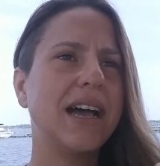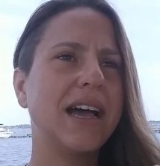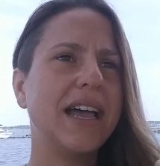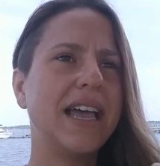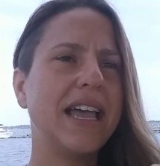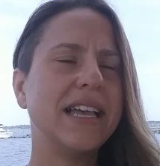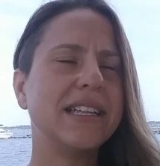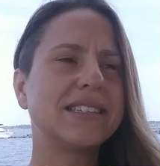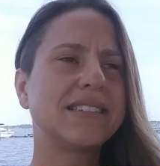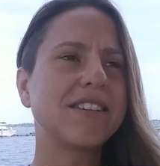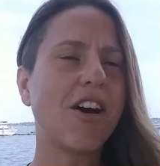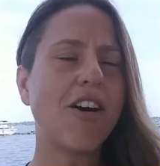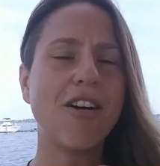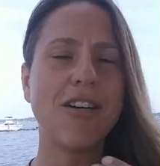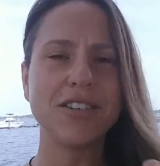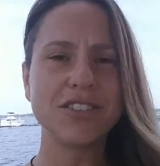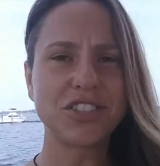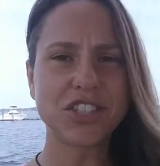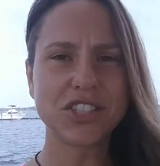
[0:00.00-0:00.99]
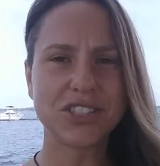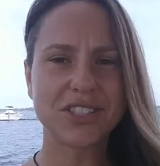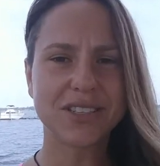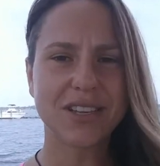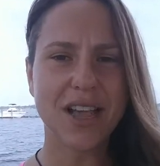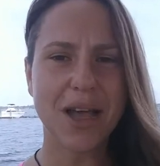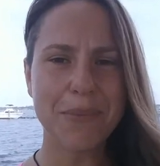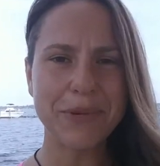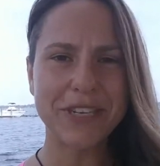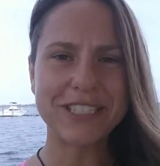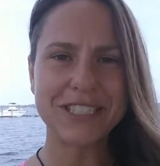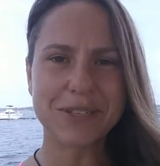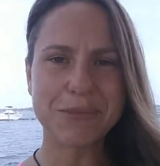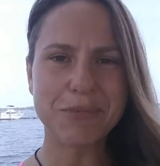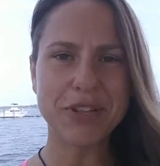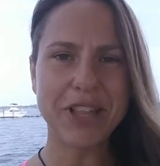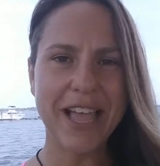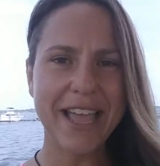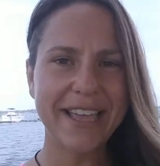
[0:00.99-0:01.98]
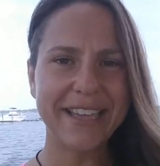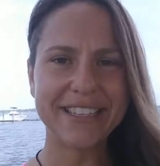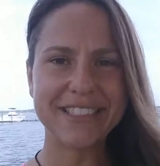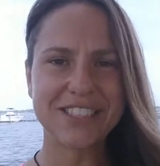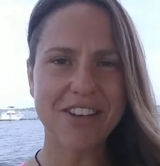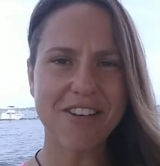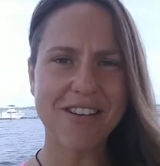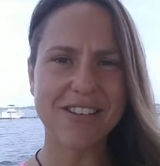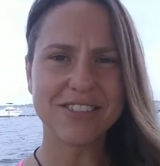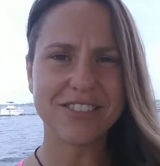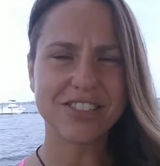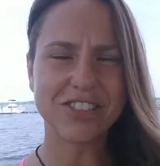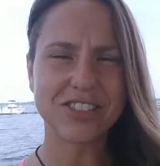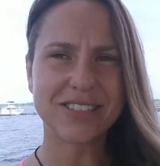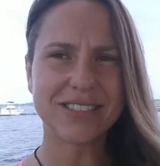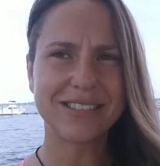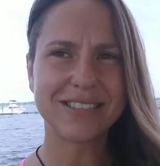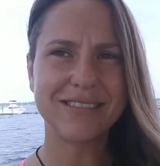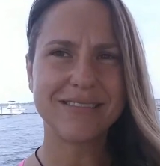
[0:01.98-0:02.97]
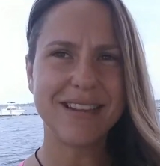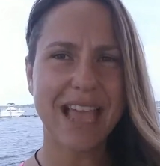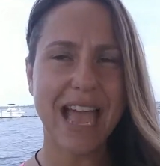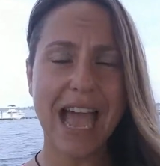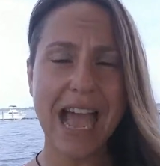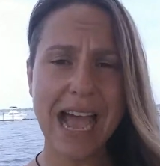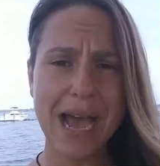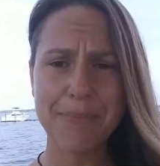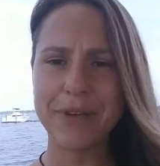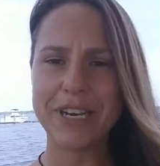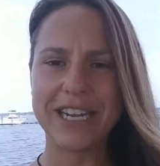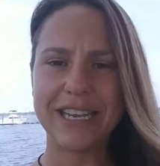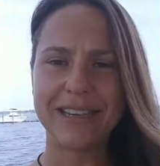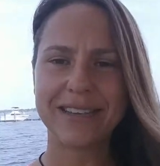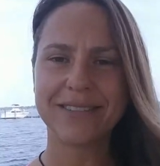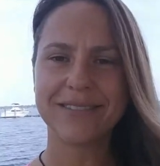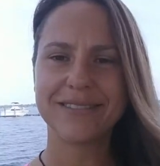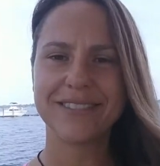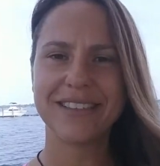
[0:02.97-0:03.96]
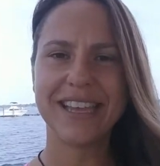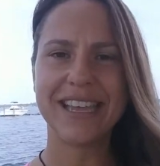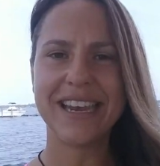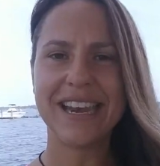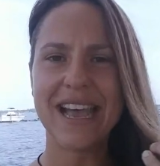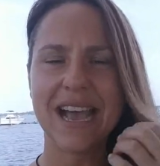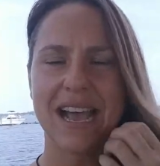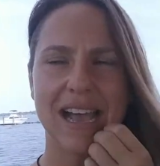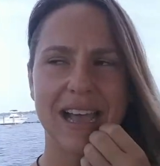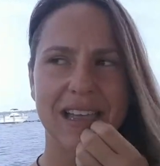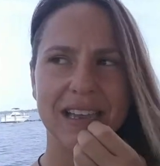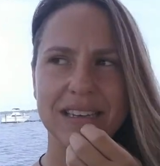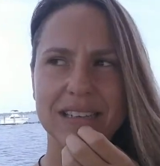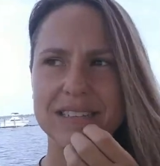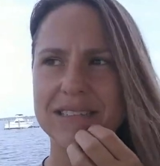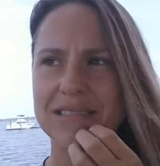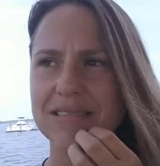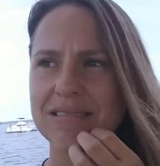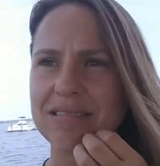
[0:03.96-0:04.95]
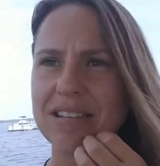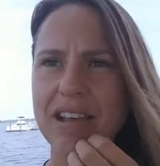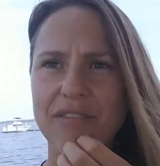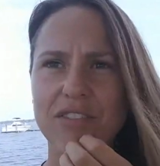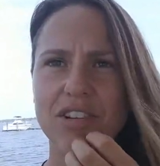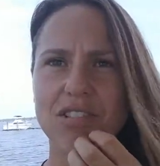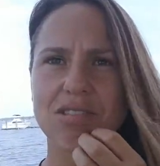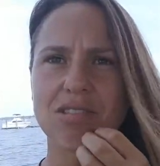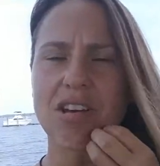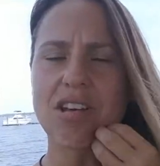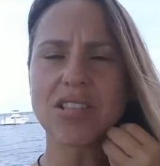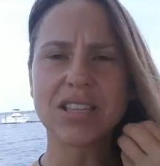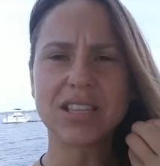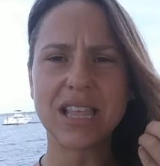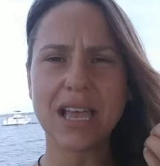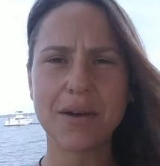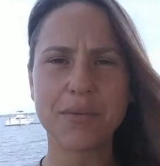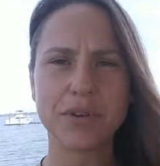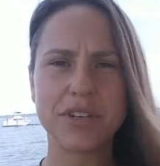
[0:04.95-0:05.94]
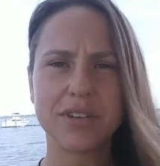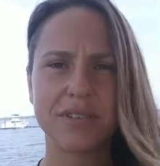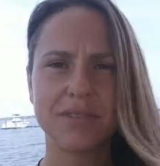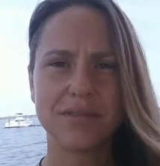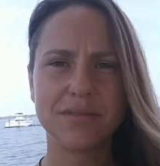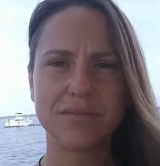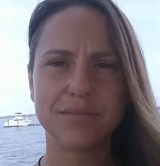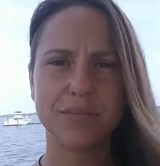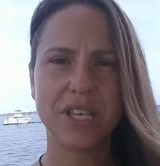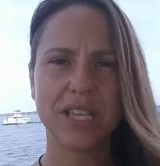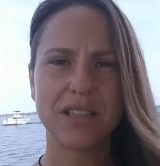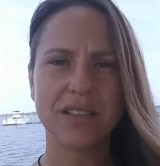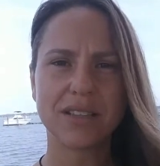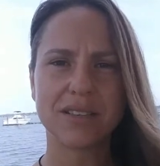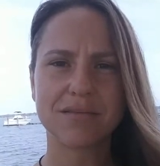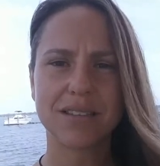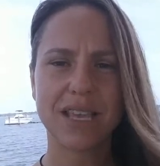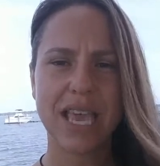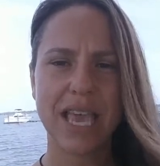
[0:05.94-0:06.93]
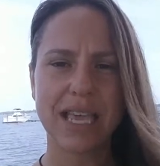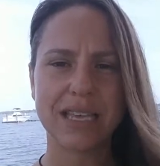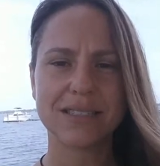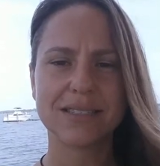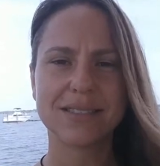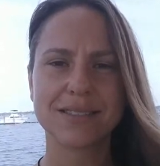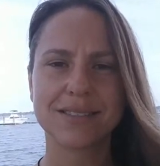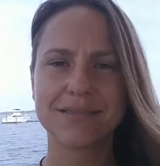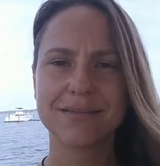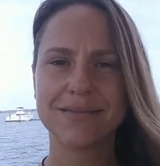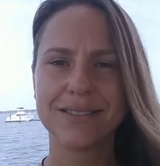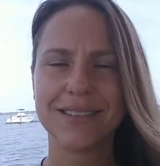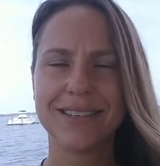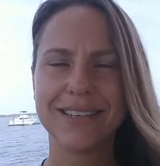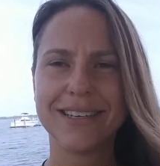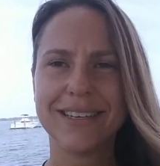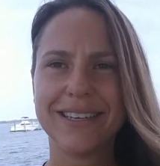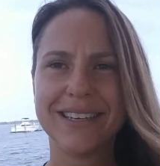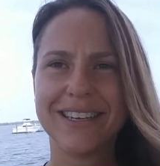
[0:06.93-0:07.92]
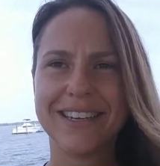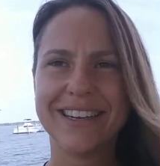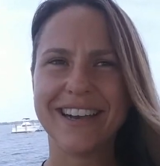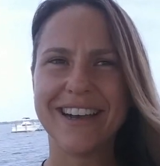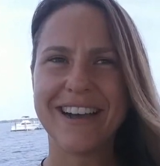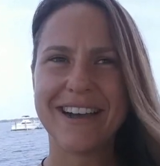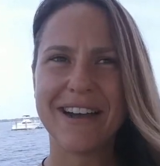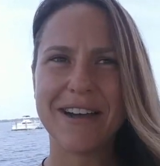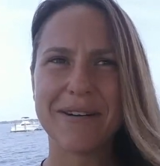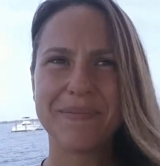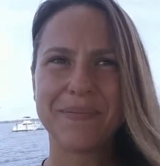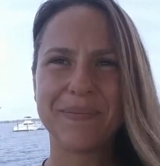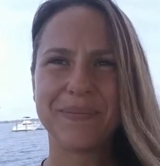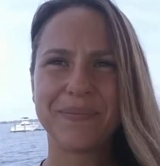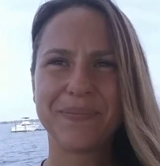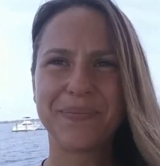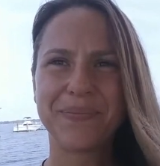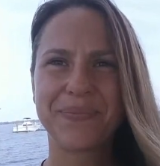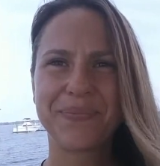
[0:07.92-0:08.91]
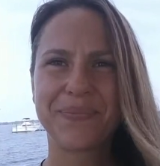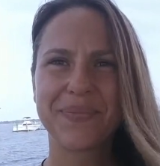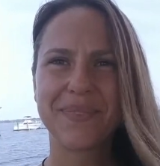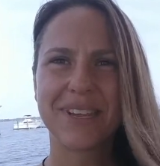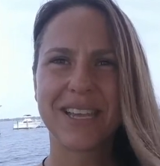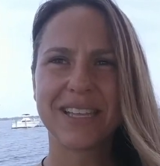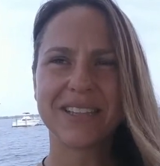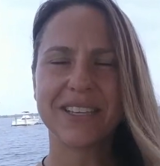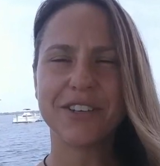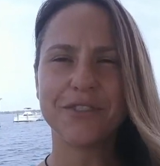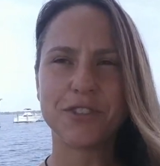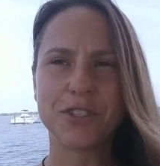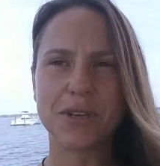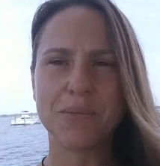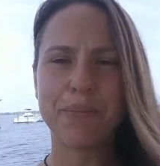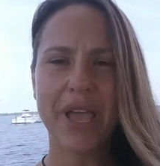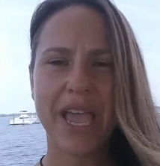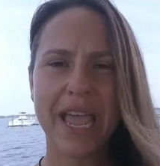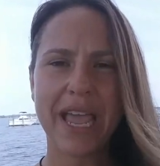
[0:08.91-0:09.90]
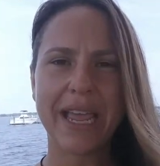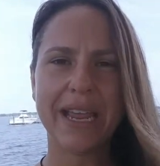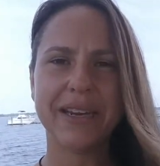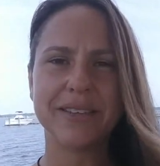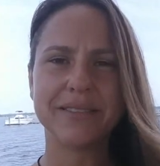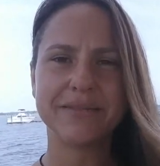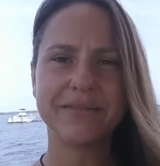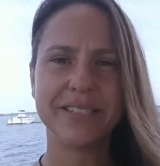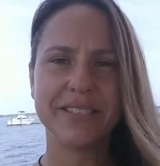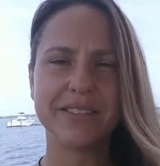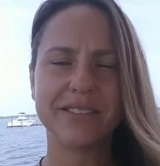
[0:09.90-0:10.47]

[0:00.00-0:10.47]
it's all just coming to play. It's all just happening and I never thought that that would be the case. Um, I lived in pain and